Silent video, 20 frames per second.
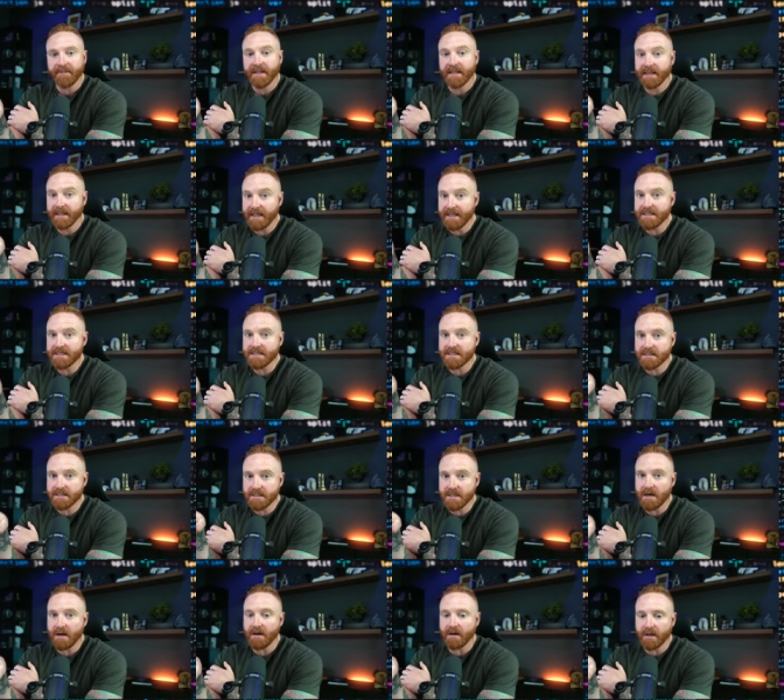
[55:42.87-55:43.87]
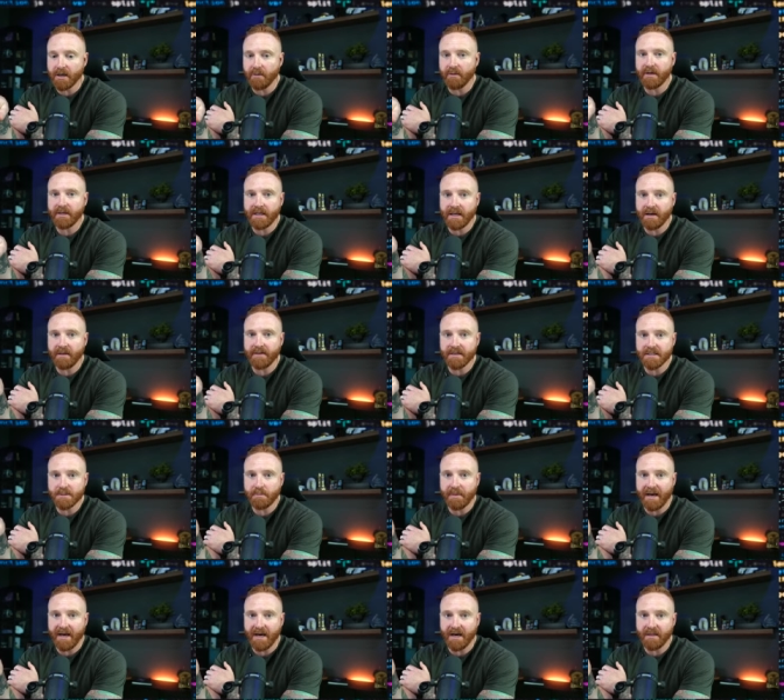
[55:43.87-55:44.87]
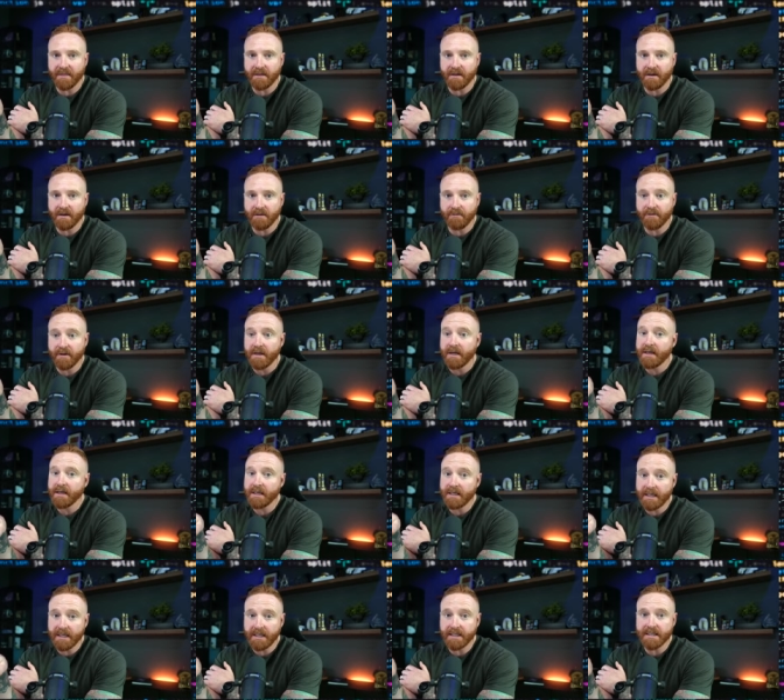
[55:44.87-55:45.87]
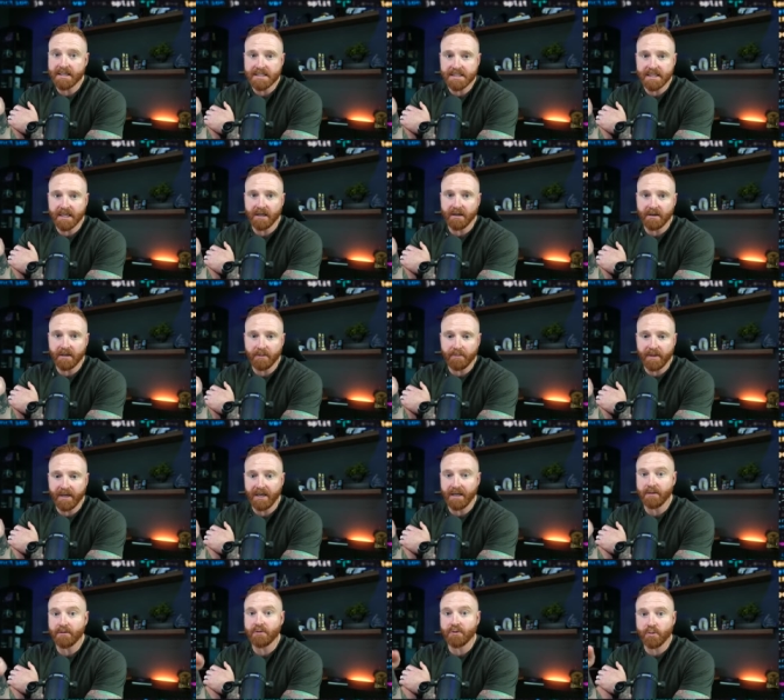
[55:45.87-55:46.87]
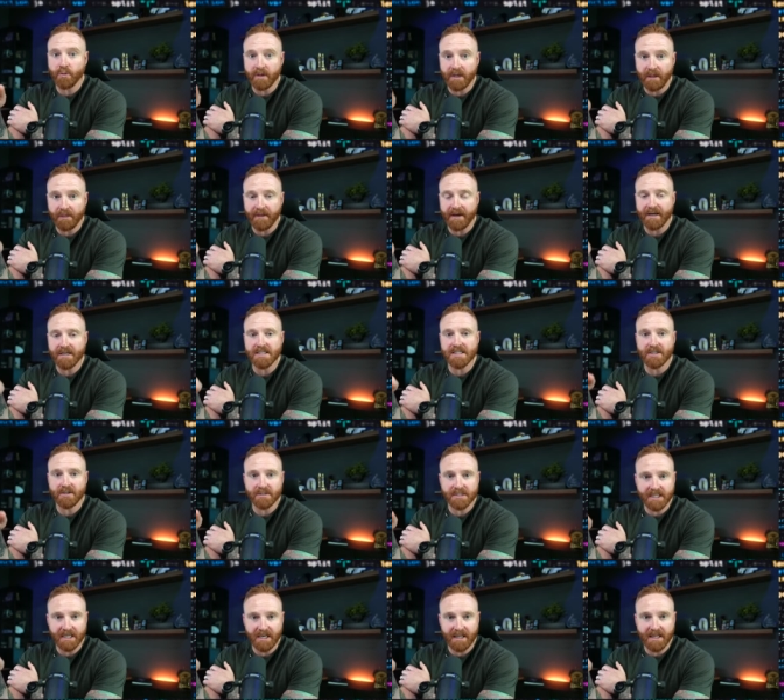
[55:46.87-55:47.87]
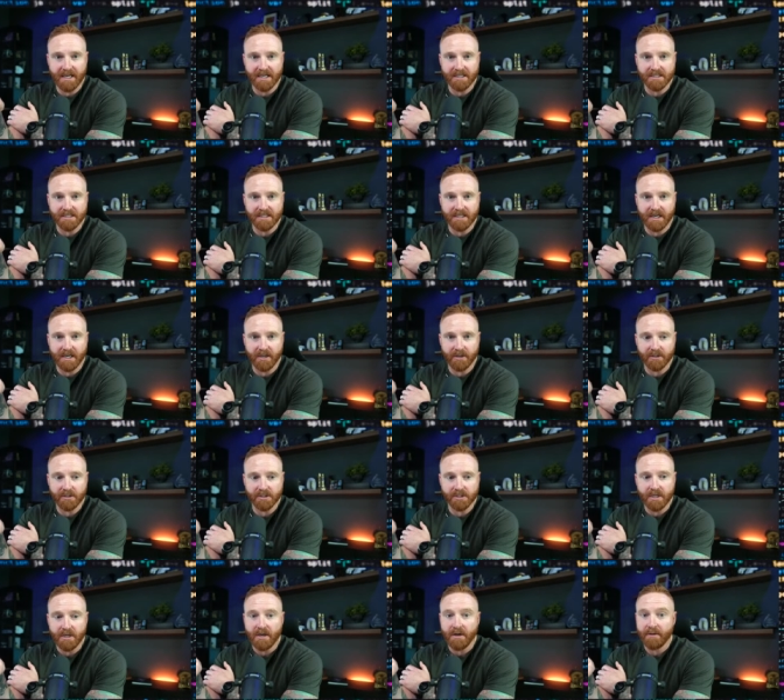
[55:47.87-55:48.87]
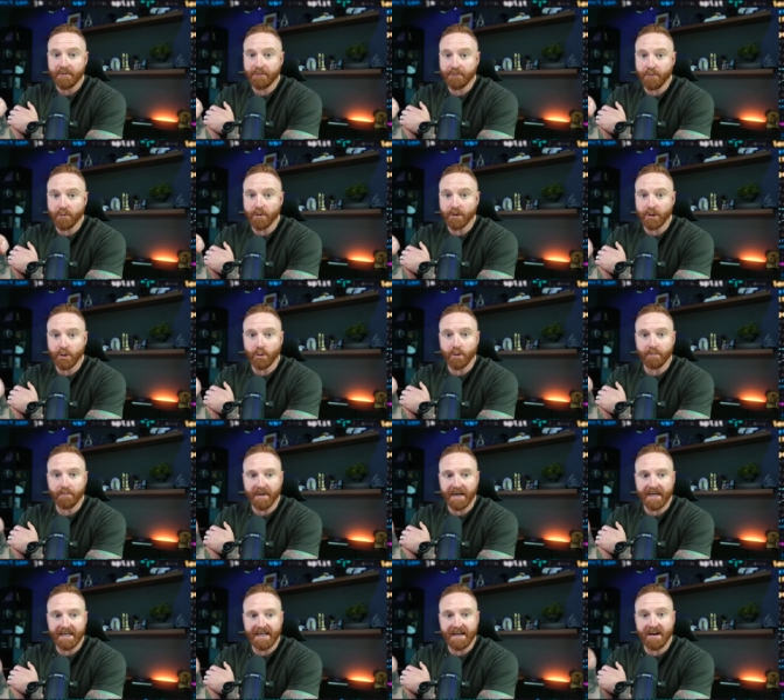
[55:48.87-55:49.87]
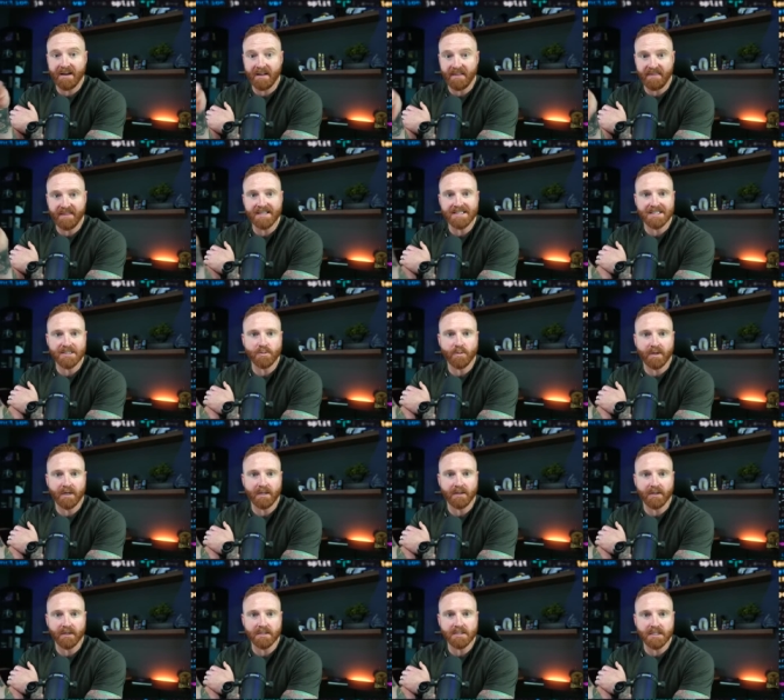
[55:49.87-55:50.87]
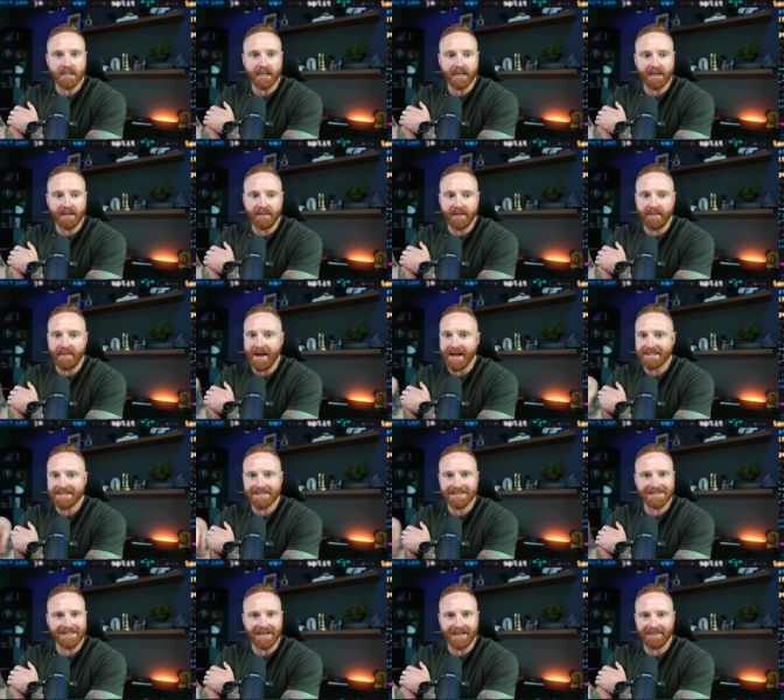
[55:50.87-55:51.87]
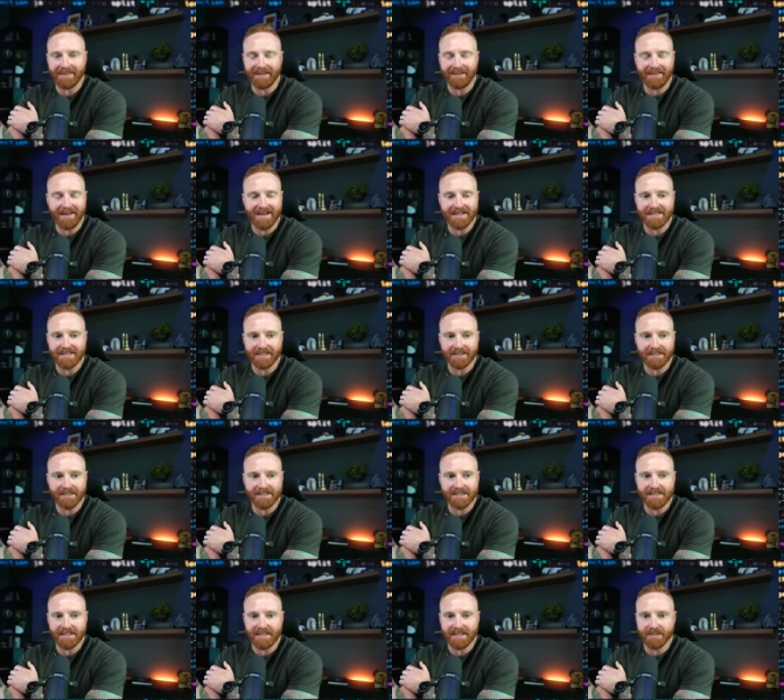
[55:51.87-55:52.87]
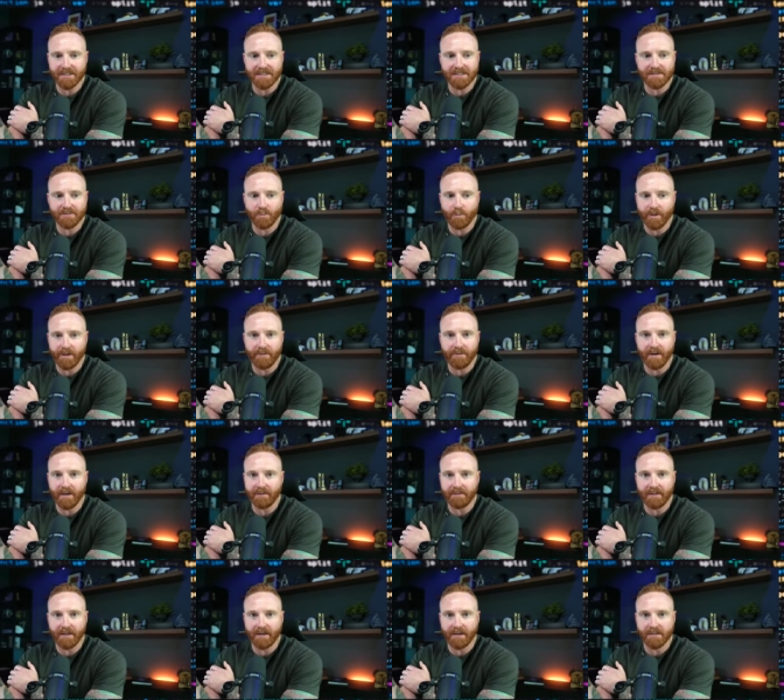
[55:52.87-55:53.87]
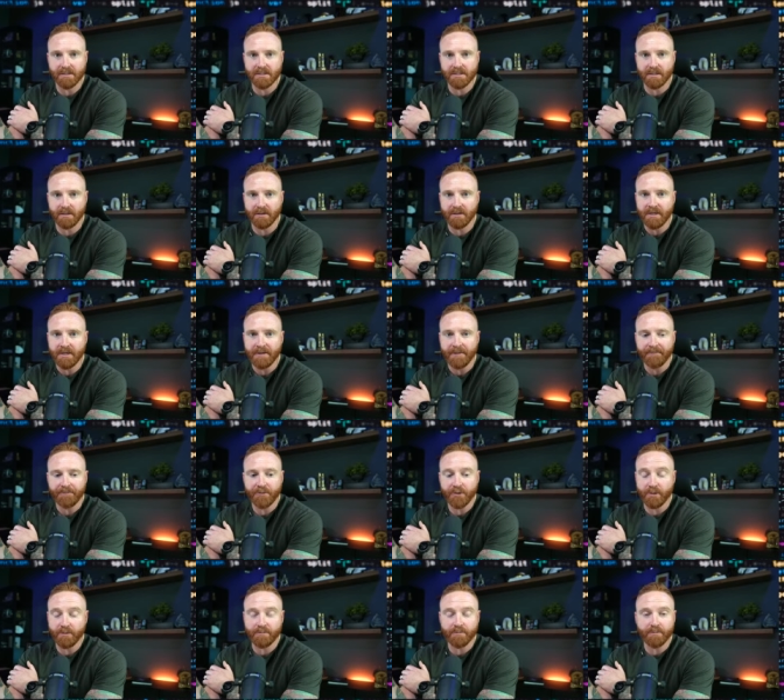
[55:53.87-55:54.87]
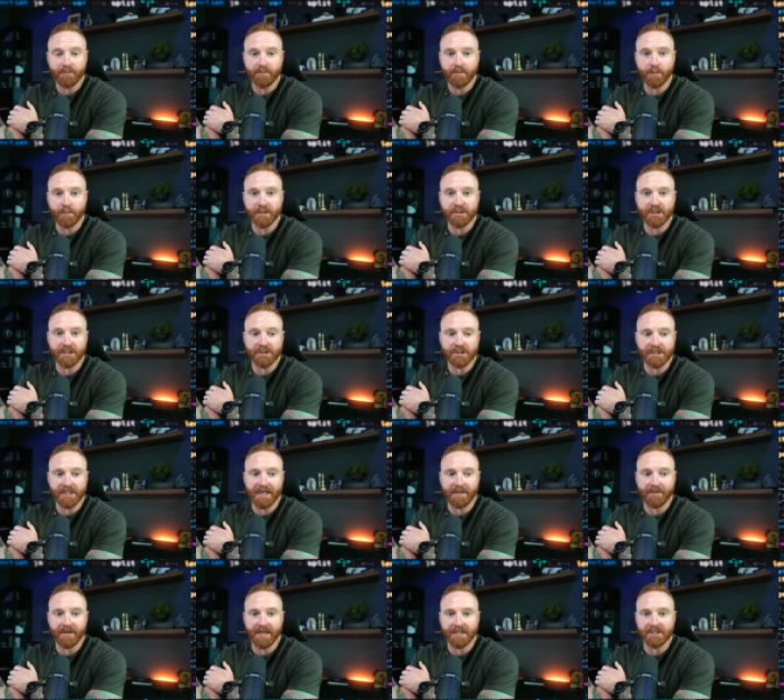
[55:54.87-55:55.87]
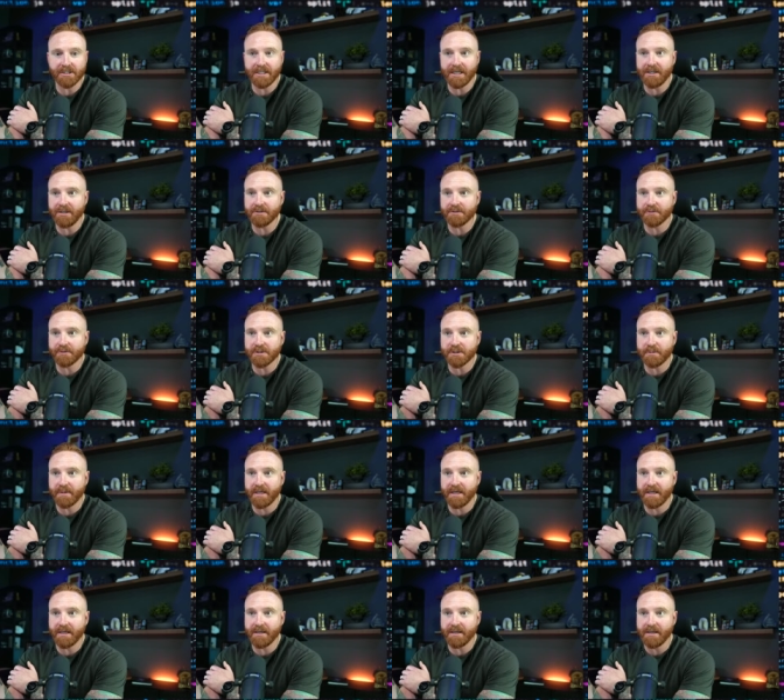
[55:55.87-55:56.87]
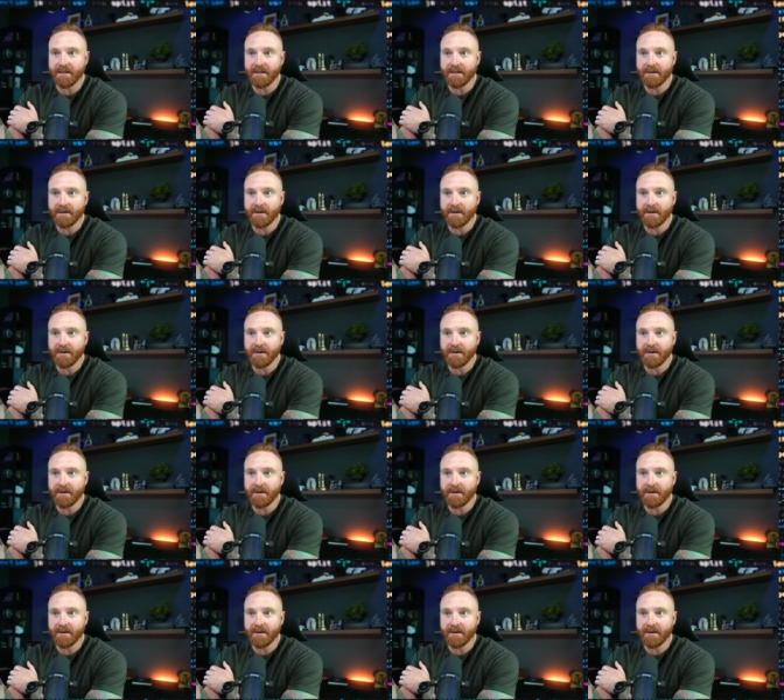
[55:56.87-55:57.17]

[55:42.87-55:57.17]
let's start going down this path of getting the seller to pay twenty thousand or ten thousand dollars for your buy down, and this is what it looks like. And then that's I think that's like the seamless win right there. So, dude, appreciate your time, Raj, and thank you for spending